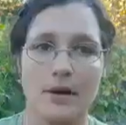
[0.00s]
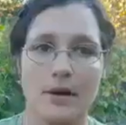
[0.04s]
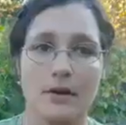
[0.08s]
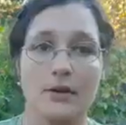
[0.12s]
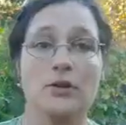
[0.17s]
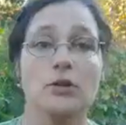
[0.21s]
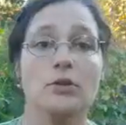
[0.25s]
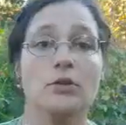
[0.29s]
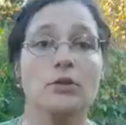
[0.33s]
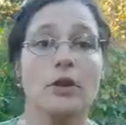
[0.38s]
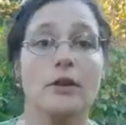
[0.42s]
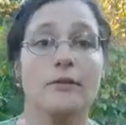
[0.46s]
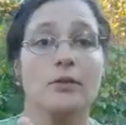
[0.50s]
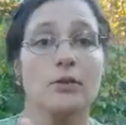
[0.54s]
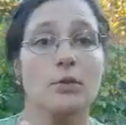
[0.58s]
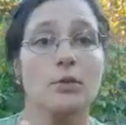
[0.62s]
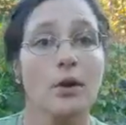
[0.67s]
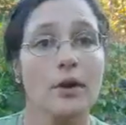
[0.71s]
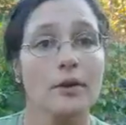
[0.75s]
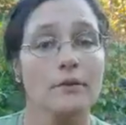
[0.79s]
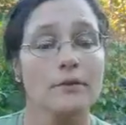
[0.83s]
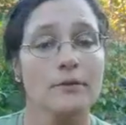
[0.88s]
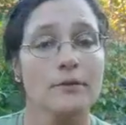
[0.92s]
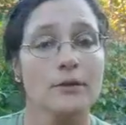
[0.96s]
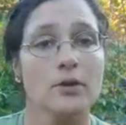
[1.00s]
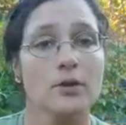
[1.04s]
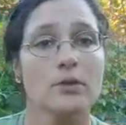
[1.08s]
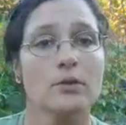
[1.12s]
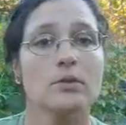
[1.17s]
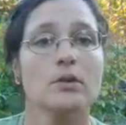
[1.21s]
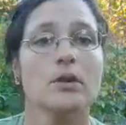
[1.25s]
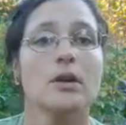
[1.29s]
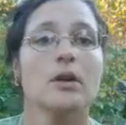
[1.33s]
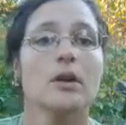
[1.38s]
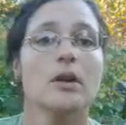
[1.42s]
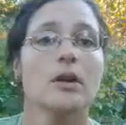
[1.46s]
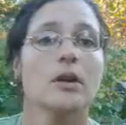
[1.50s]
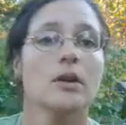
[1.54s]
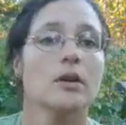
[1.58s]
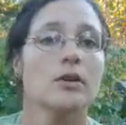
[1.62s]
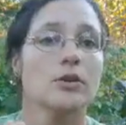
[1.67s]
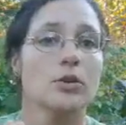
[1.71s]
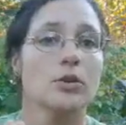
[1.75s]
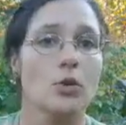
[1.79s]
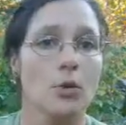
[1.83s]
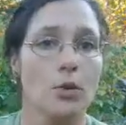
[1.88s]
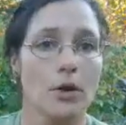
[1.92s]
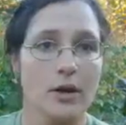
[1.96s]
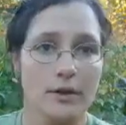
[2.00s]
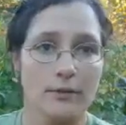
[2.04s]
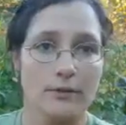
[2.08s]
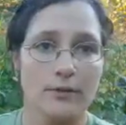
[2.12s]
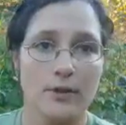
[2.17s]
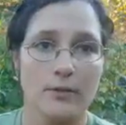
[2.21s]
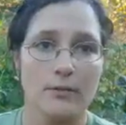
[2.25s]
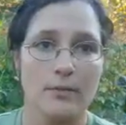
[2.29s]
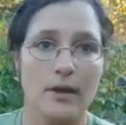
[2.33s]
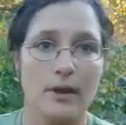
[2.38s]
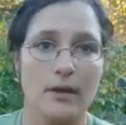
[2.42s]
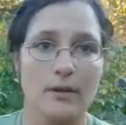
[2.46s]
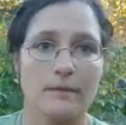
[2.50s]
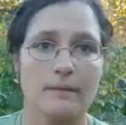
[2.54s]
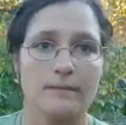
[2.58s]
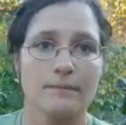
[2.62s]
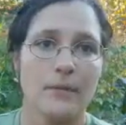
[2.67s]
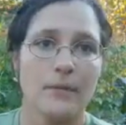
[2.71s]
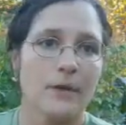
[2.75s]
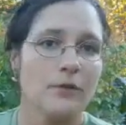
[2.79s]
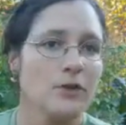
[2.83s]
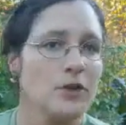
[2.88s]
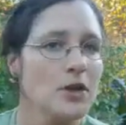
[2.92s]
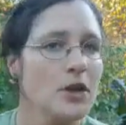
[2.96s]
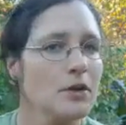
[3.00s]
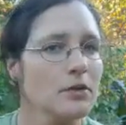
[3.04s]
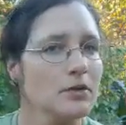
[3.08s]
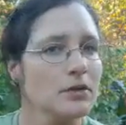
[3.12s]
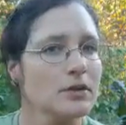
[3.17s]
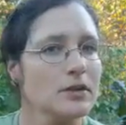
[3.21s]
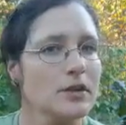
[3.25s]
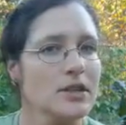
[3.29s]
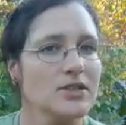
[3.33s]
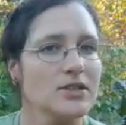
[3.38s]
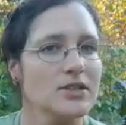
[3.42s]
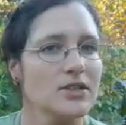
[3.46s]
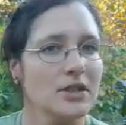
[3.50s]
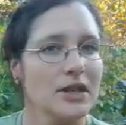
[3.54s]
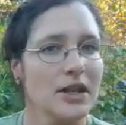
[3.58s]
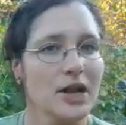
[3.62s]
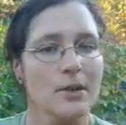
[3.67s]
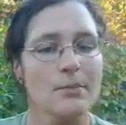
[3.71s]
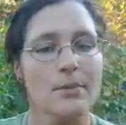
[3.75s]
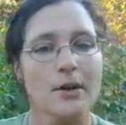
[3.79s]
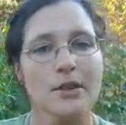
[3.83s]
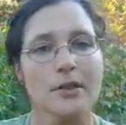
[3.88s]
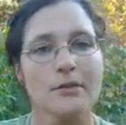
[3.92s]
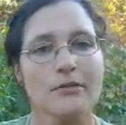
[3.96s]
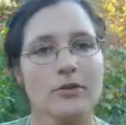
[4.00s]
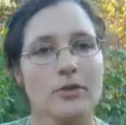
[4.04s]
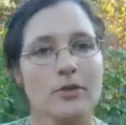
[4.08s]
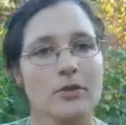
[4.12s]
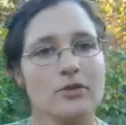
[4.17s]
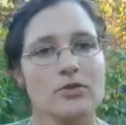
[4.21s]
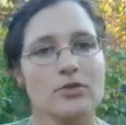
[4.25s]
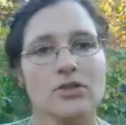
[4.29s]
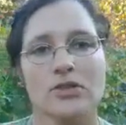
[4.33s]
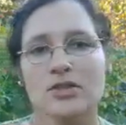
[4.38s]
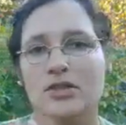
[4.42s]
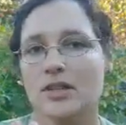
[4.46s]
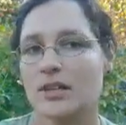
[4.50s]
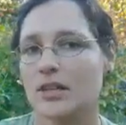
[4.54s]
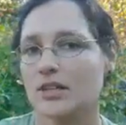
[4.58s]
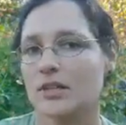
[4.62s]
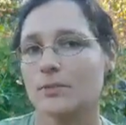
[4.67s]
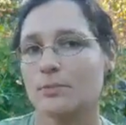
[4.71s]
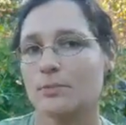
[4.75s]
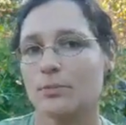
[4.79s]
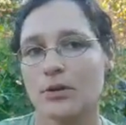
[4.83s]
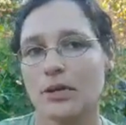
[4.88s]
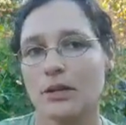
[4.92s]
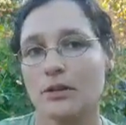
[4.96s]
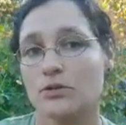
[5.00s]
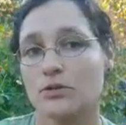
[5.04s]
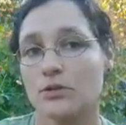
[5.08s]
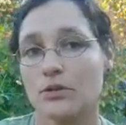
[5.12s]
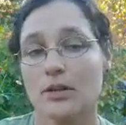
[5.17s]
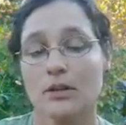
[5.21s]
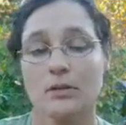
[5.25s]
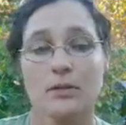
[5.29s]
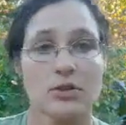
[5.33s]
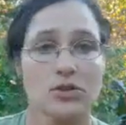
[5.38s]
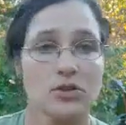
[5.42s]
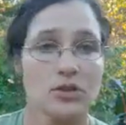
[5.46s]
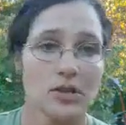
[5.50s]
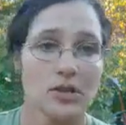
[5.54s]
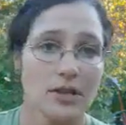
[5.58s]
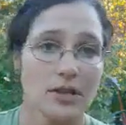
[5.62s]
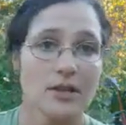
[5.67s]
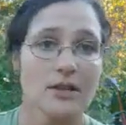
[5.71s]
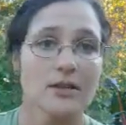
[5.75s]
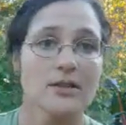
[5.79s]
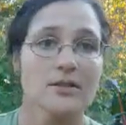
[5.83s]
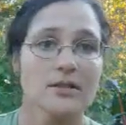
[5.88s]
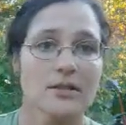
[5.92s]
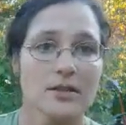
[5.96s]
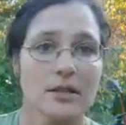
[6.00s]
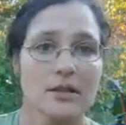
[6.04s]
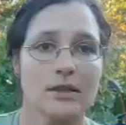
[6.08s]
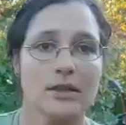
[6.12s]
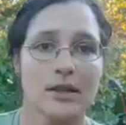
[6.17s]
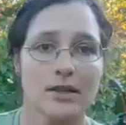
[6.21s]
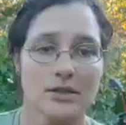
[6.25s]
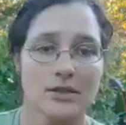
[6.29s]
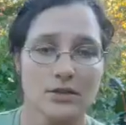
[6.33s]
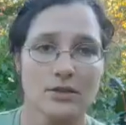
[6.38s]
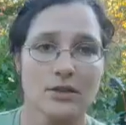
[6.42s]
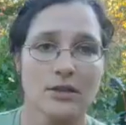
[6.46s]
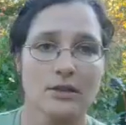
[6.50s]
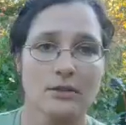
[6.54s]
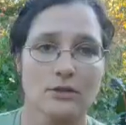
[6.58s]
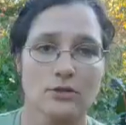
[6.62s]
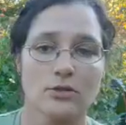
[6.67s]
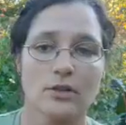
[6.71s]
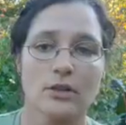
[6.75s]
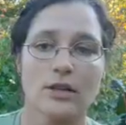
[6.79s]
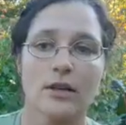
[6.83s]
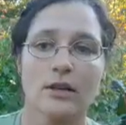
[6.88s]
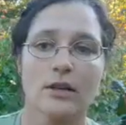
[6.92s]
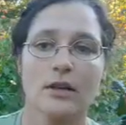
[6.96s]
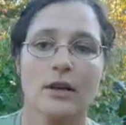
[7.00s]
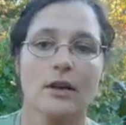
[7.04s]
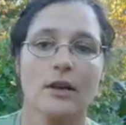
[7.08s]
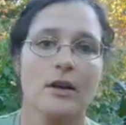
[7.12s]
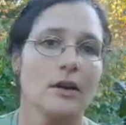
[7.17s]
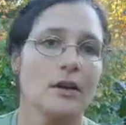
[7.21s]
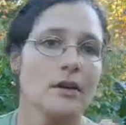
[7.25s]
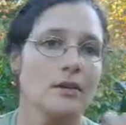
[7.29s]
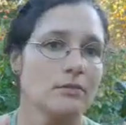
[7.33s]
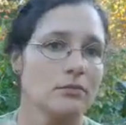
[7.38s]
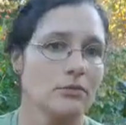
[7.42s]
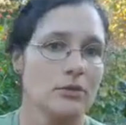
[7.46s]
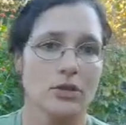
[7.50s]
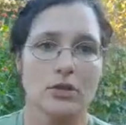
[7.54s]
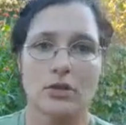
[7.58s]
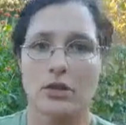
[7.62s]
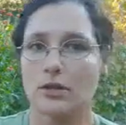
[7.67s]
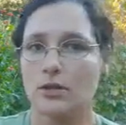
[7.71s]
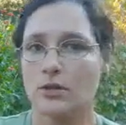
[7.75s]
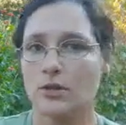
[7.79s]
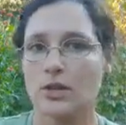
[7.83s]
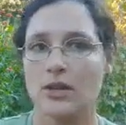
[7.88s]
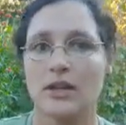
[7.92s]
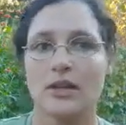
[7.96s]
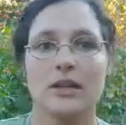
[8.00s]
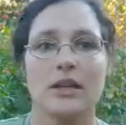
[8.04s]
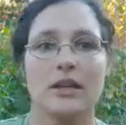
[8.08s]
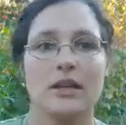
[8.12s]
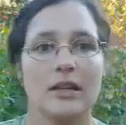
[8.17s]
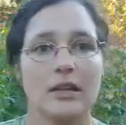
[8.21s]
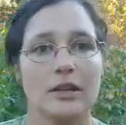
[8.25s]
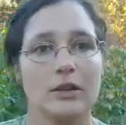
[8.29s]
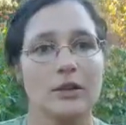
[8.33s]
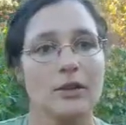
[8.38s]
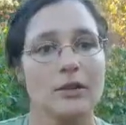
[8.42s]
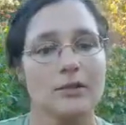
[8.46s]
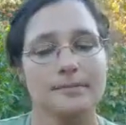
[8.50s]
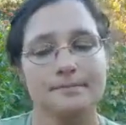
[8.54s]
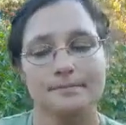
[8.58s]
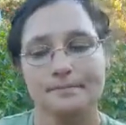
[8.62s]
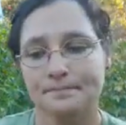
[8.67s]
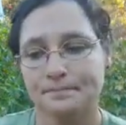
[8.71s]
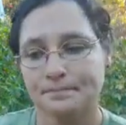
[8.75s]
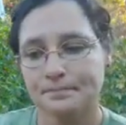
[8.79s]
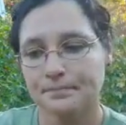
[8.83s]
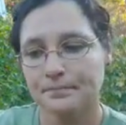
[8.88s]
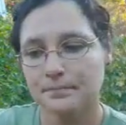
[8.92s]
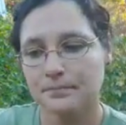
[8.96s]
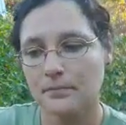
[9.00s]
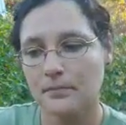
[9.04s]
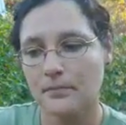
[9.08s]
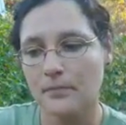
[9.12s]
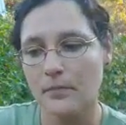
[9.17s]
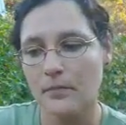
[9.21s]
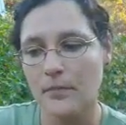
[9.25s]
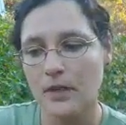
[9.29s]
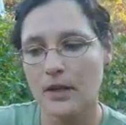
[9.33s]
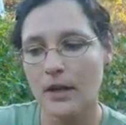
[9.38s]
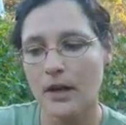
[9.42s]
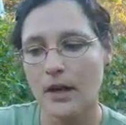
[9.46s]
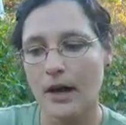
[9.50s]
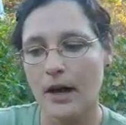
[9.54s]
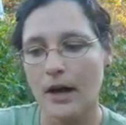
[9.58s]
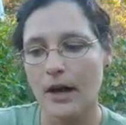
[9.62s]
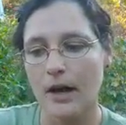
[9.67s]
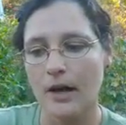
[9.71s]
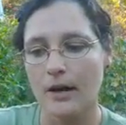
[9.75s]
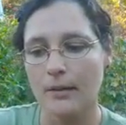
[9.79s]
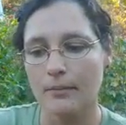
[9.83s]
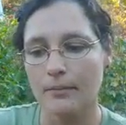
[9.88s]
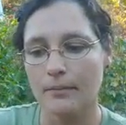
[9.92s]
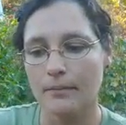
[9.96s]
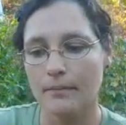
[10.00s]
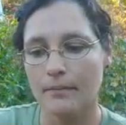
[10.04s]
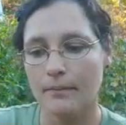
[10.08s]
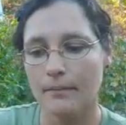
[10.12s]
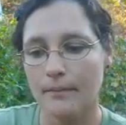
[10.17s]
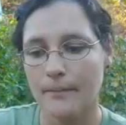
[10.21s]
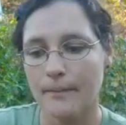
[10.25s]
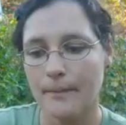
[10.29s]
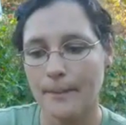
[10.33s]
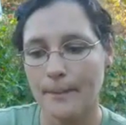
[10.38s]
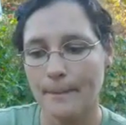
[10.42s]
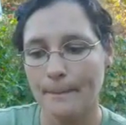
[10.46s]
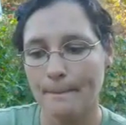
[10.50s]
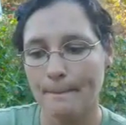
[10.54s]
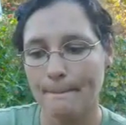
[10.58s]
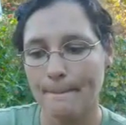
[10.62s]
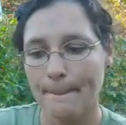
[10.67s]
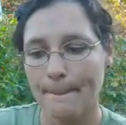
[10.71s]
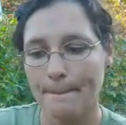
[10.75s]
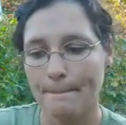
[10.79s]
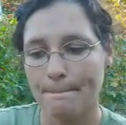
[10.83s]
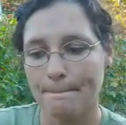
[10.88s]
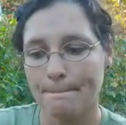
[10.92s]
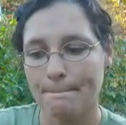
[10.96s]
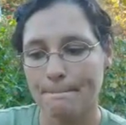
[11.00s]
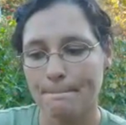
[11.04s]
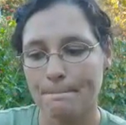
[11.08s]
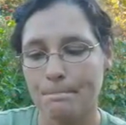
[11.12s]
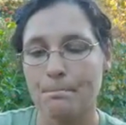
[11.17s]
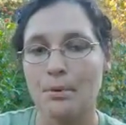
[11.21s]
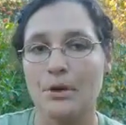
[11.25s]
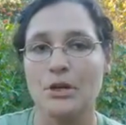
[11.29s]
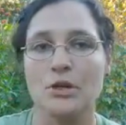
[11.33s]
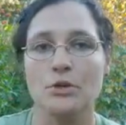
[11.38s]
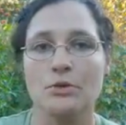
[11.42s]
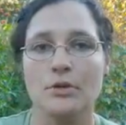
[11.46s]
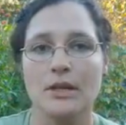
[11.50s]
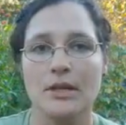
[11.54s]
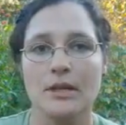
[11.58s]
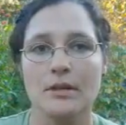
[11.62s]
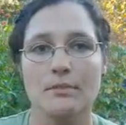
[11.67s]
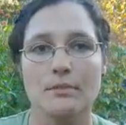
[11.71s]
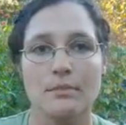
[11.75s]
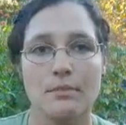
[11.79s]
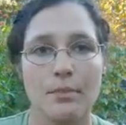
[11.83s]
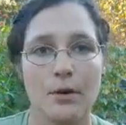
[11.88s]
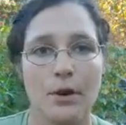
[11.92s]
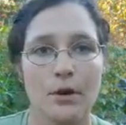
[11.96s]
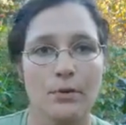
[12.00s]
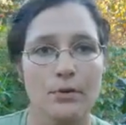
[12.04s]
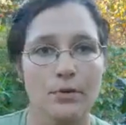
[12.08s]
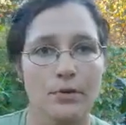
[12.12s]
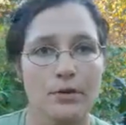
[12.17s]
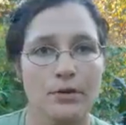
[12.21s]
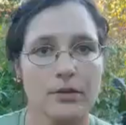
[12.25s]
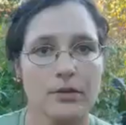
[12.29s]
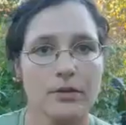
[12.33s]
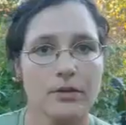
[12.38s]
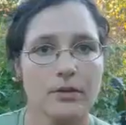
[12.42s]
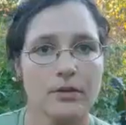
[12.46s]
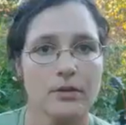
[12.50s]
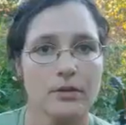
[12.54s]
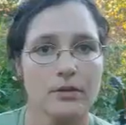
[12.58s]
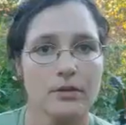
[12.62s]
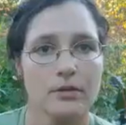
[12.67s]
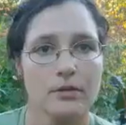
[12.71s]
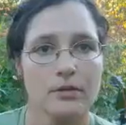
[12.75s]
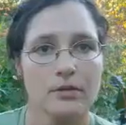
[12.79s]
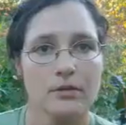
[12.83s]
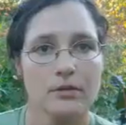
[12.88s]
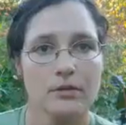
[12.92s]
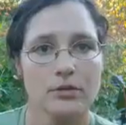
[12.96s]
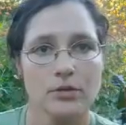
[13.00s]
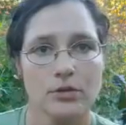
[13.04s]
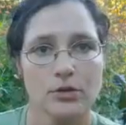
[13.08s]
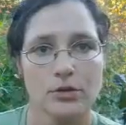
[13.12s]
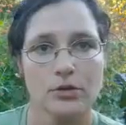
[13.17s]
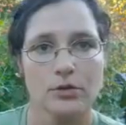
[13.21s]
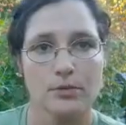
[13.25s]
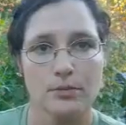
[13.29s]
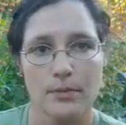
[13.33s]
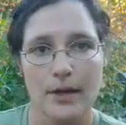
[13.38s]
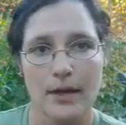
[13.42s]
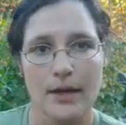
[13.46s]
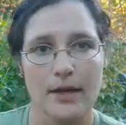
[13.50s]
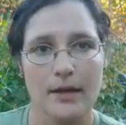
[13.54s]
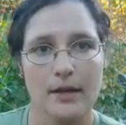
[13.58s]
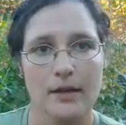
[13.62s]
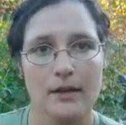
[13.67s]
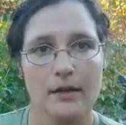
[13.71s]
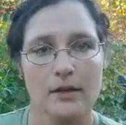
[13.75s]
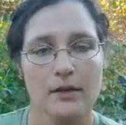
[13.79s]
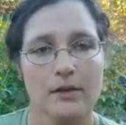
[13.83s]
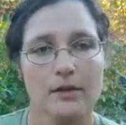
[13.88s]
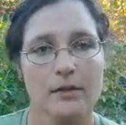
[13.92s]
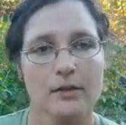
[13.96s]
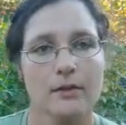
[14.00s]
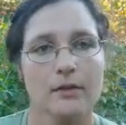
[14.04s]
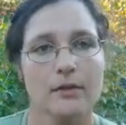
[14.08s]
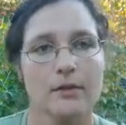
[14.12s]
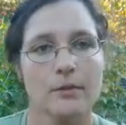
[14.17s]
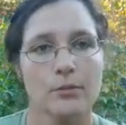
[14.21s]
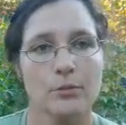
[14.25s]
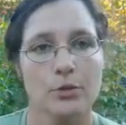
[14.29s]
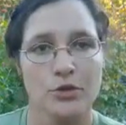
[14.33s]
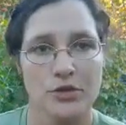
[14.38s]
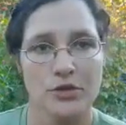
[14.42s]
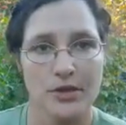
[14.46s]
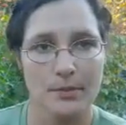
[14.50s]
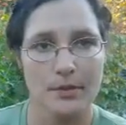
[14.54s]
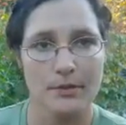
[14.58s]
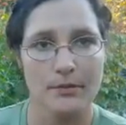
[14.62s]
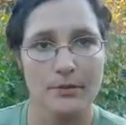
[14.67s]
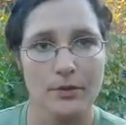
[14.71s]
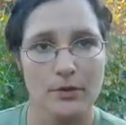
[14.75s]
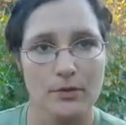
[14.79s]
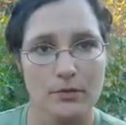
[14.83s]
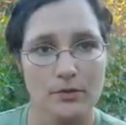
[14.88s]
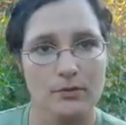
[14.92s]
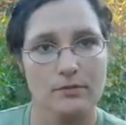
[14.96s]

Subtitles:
and if you want fruit, you want a female. If you don't necessarily care about the fruit and just think it's a pretty tree, which it is, a nice looking tree, you can get either. But you need both to make persimmon fruit.